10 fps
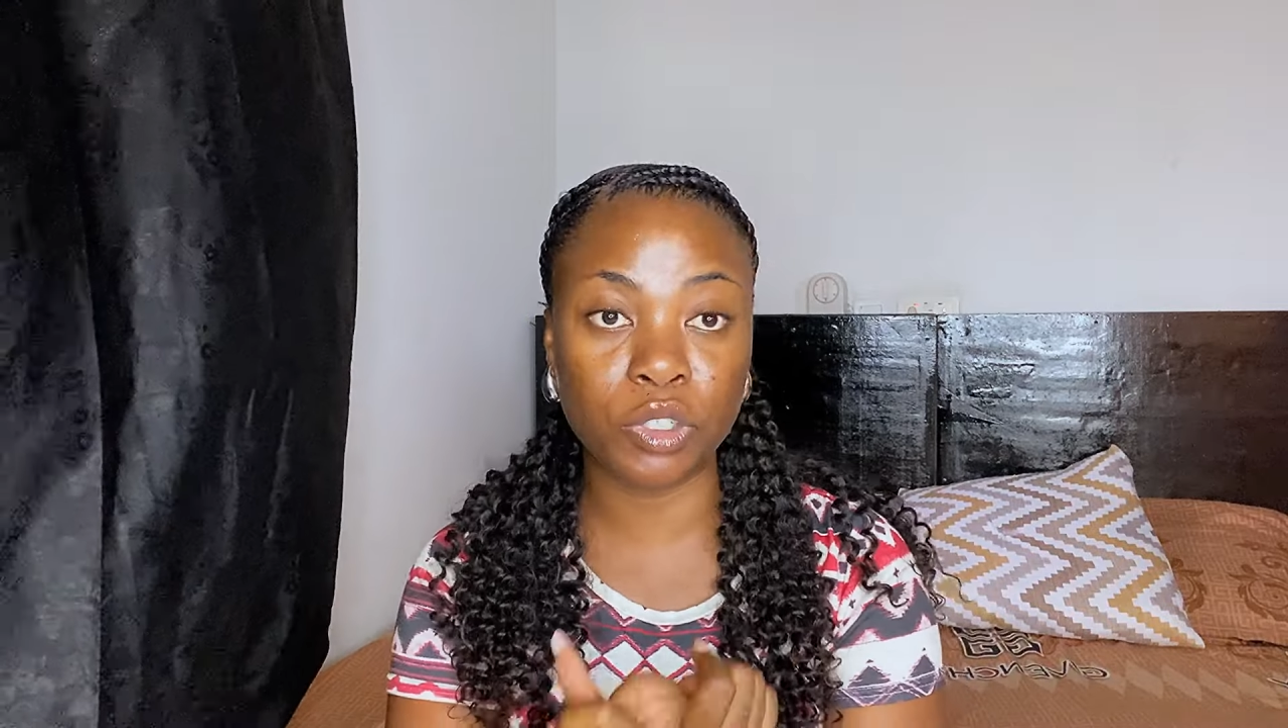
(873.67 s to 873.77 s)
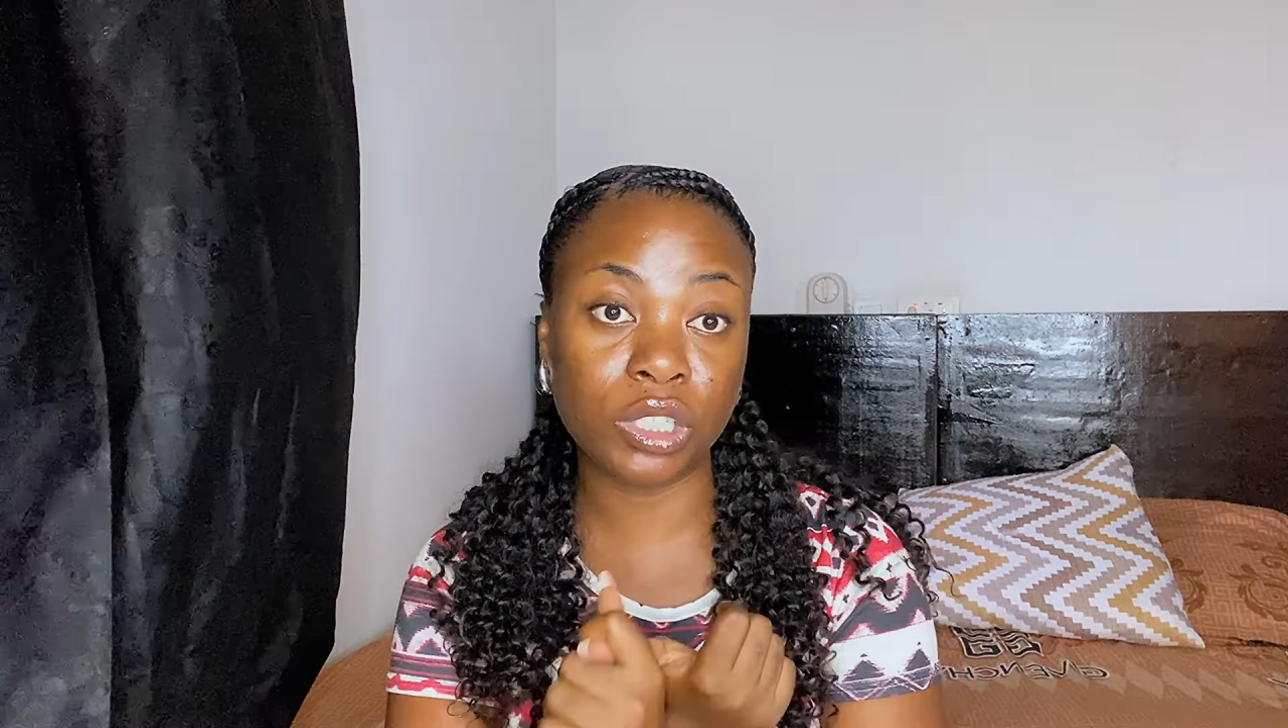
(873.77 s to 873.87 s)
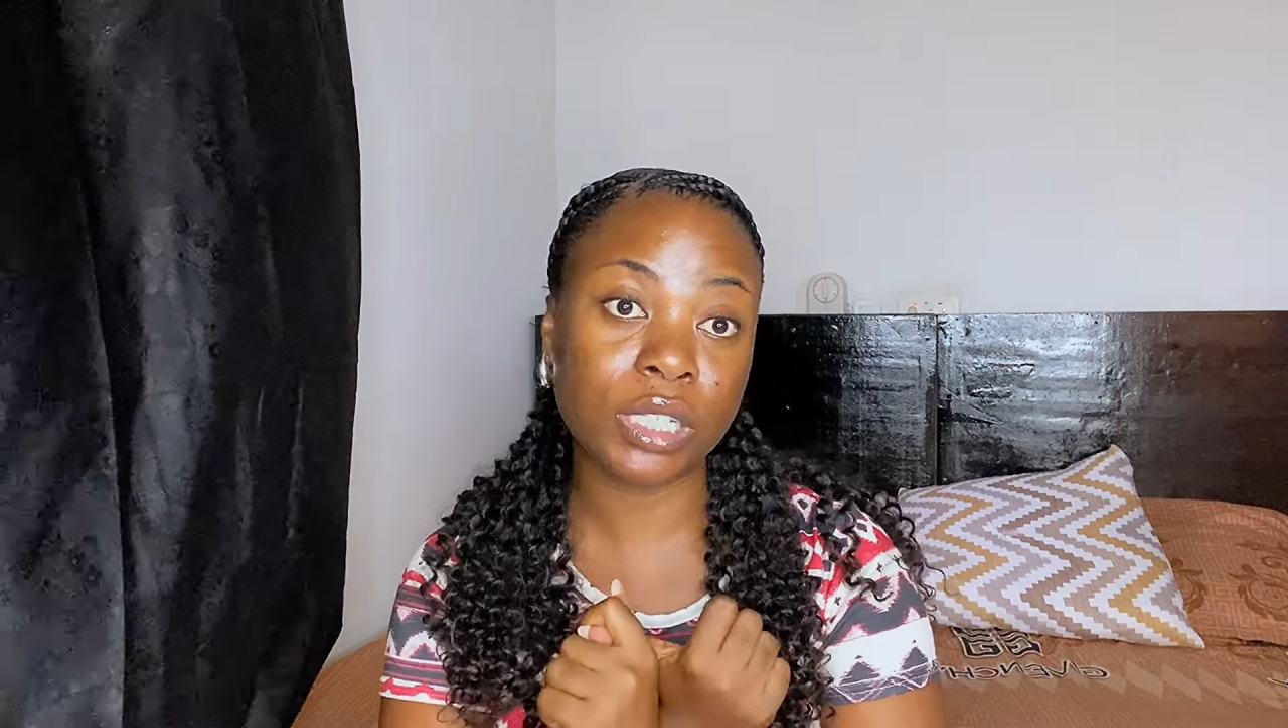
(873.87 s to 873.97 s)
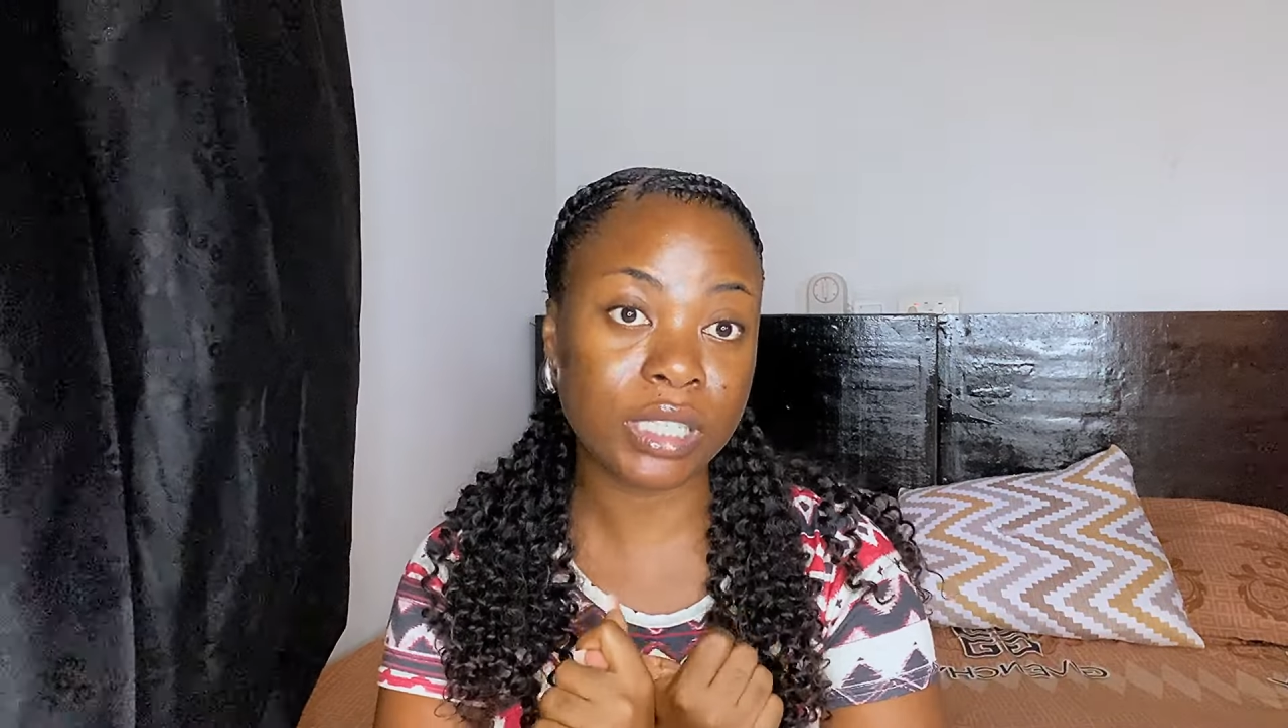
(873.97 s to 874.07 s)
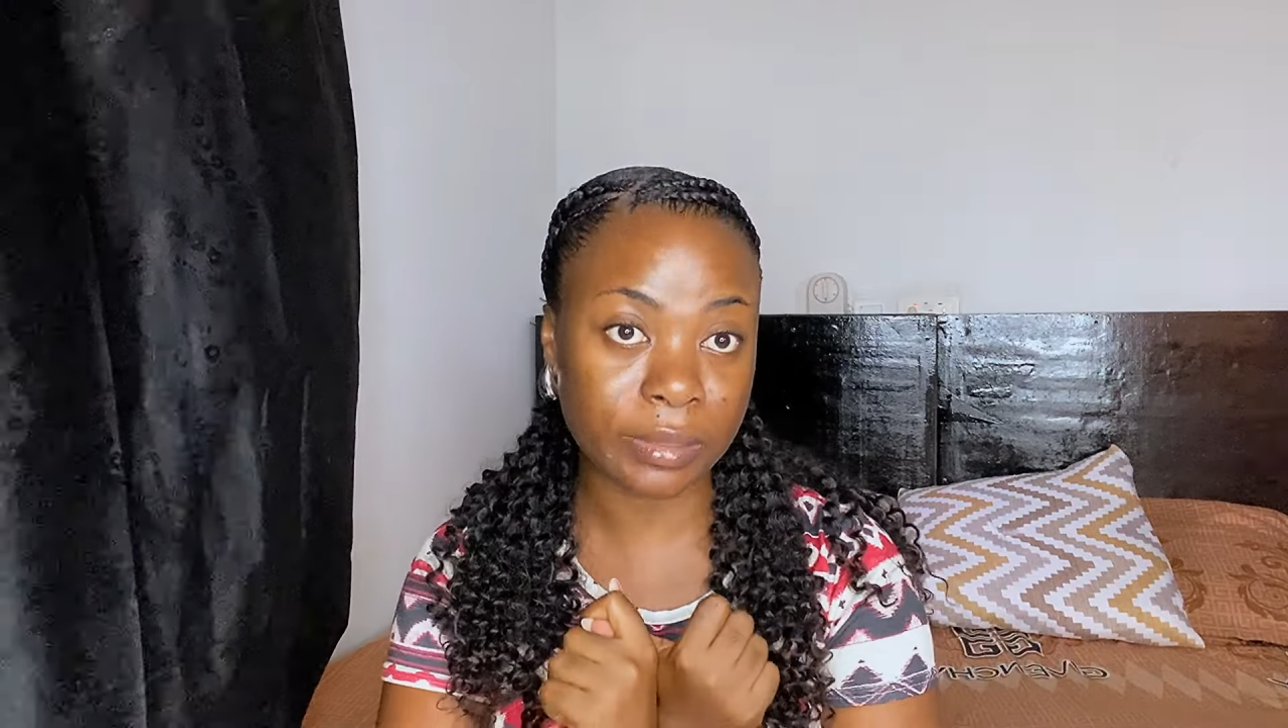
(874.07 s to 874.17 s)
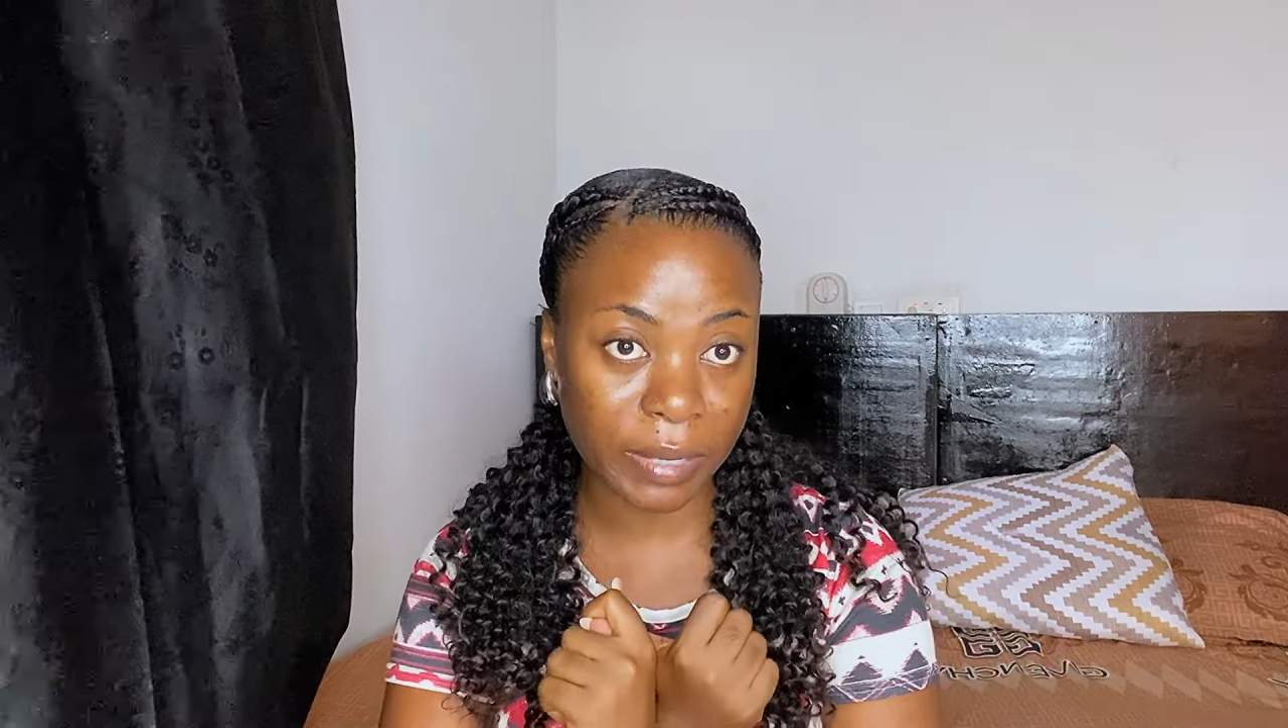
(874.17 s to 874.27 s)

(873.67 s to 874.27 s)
just